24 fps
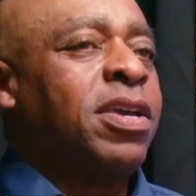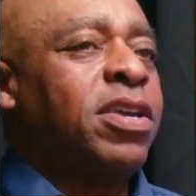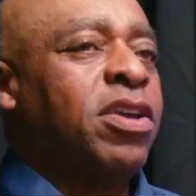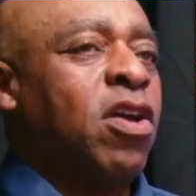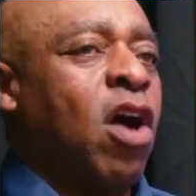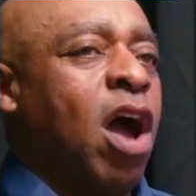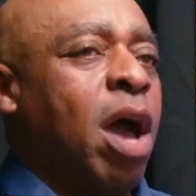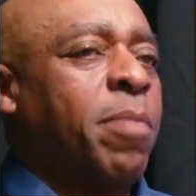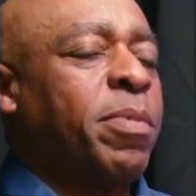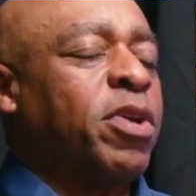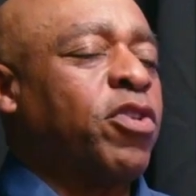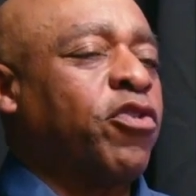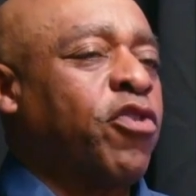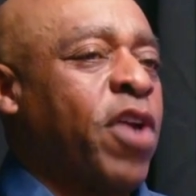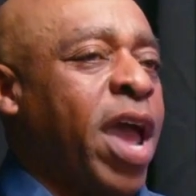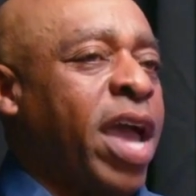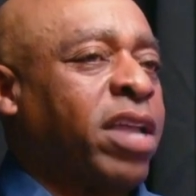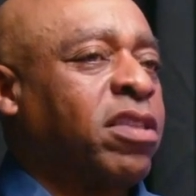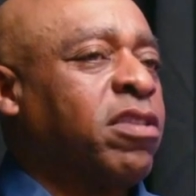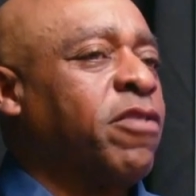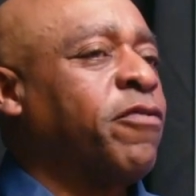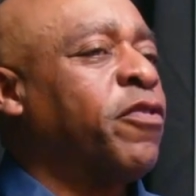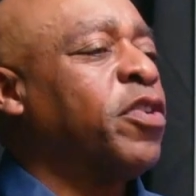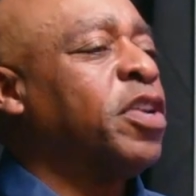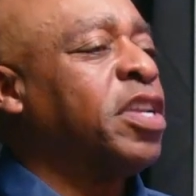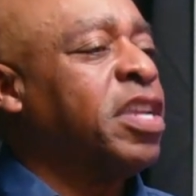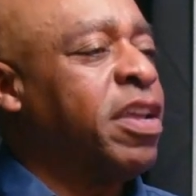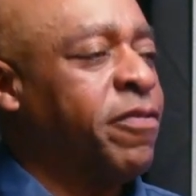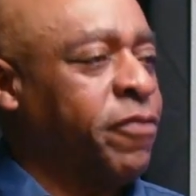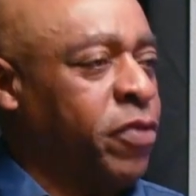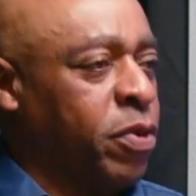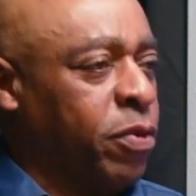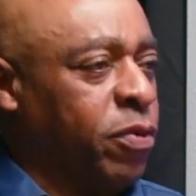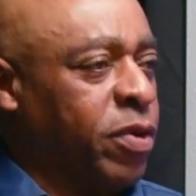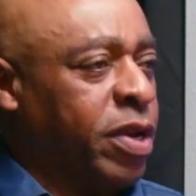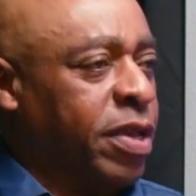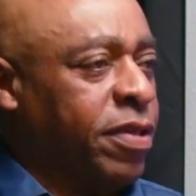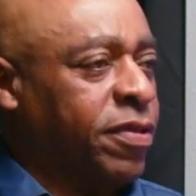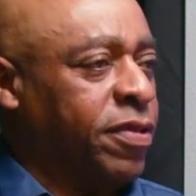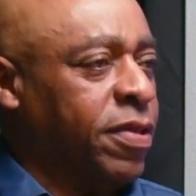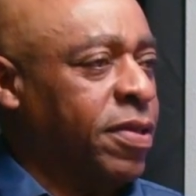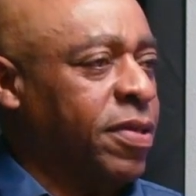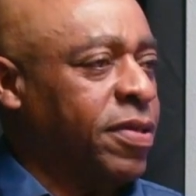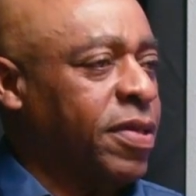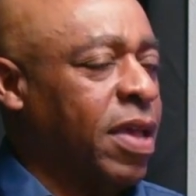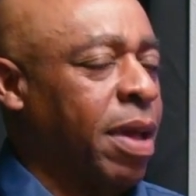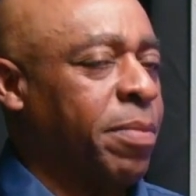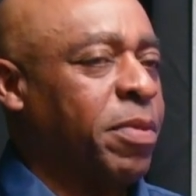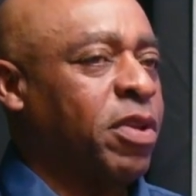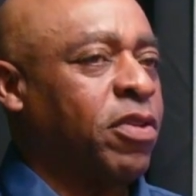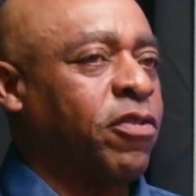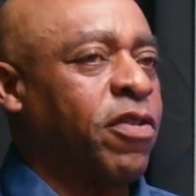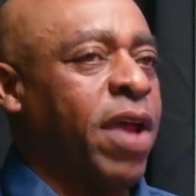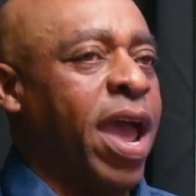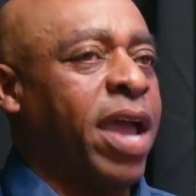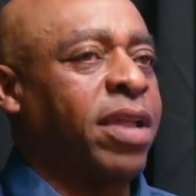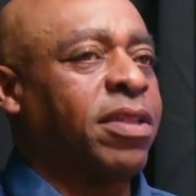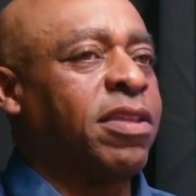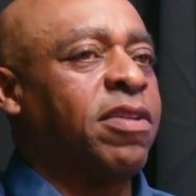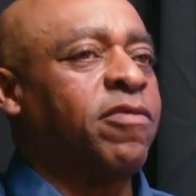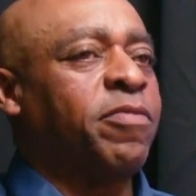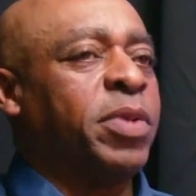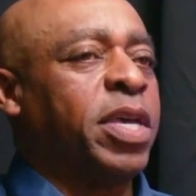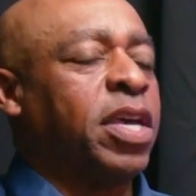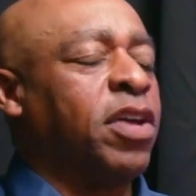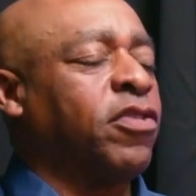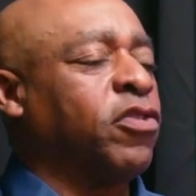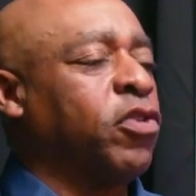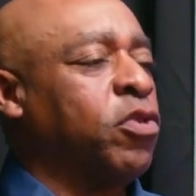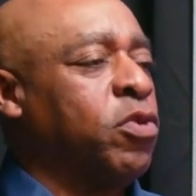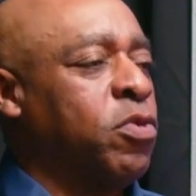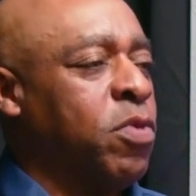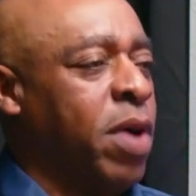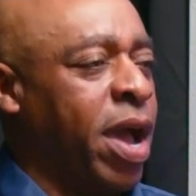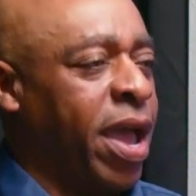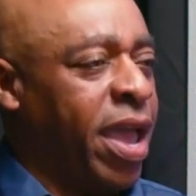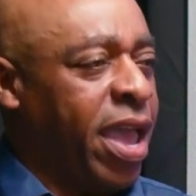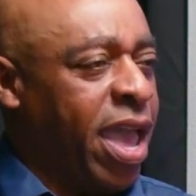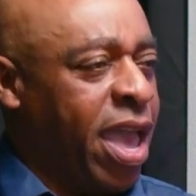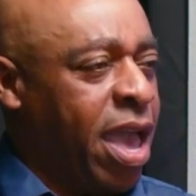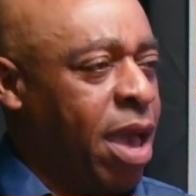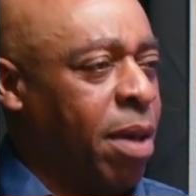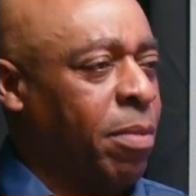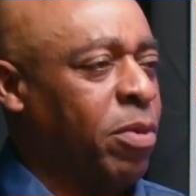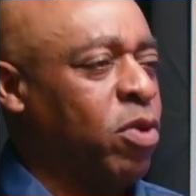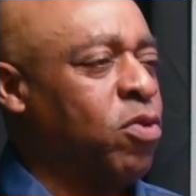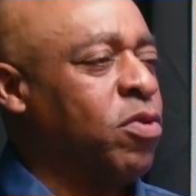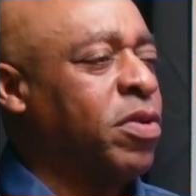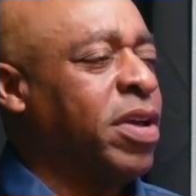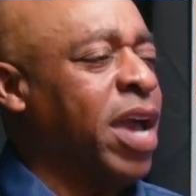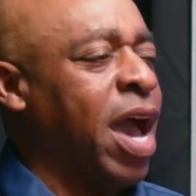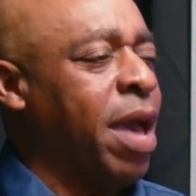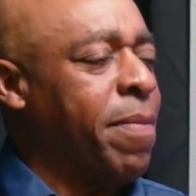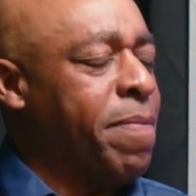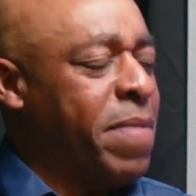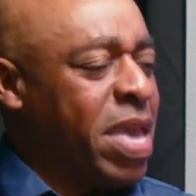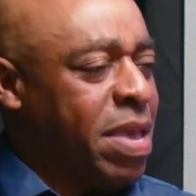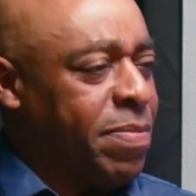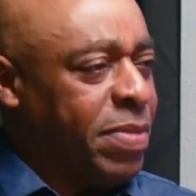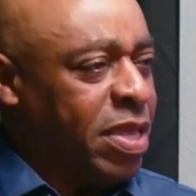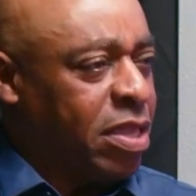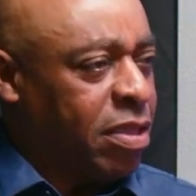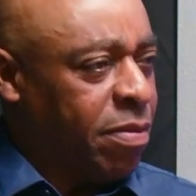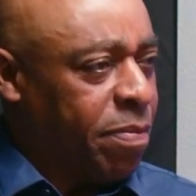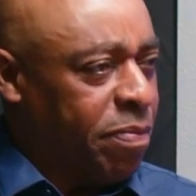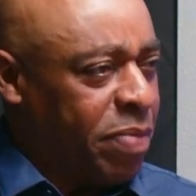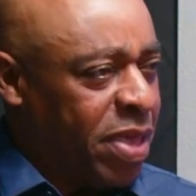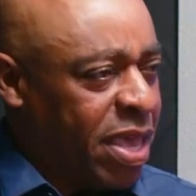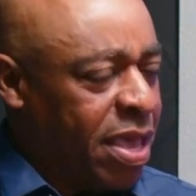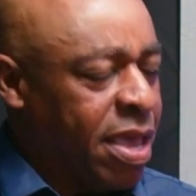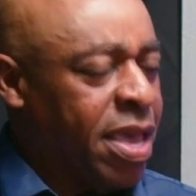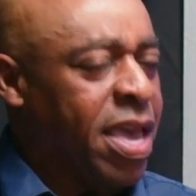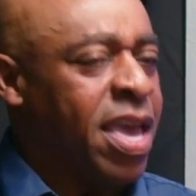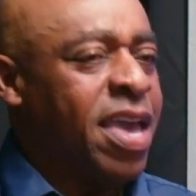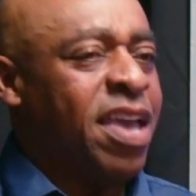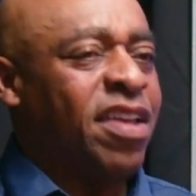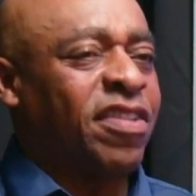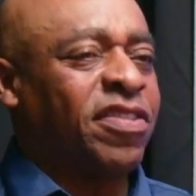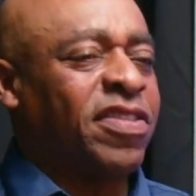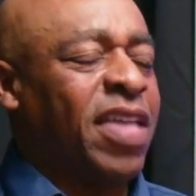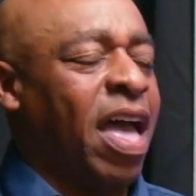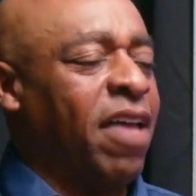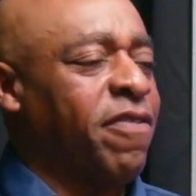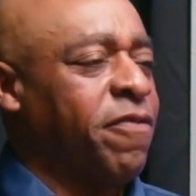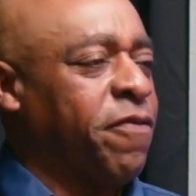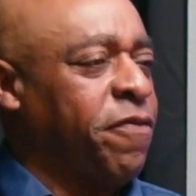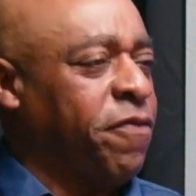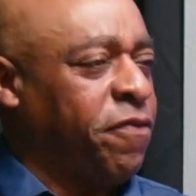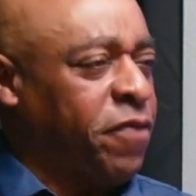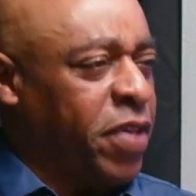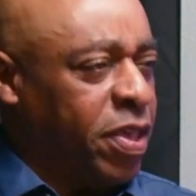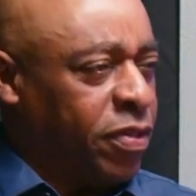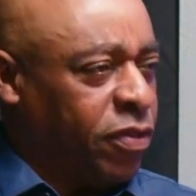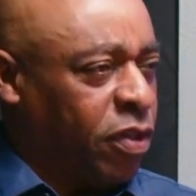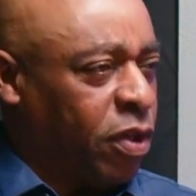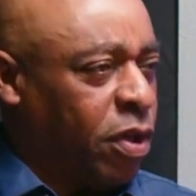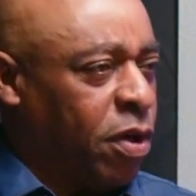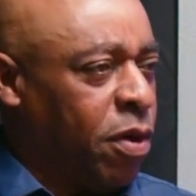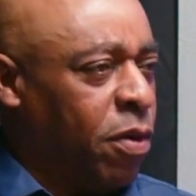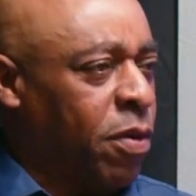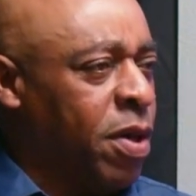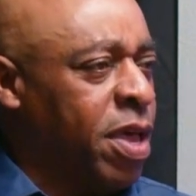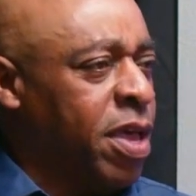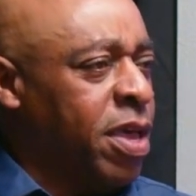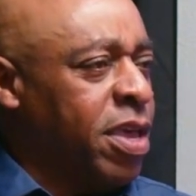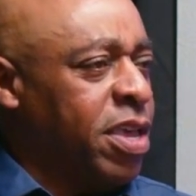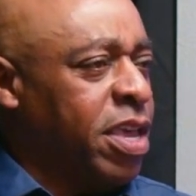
You know, I'm attractive for different reasons. I'm attractive because of who I am, who God made me to be. It's yes. not physical.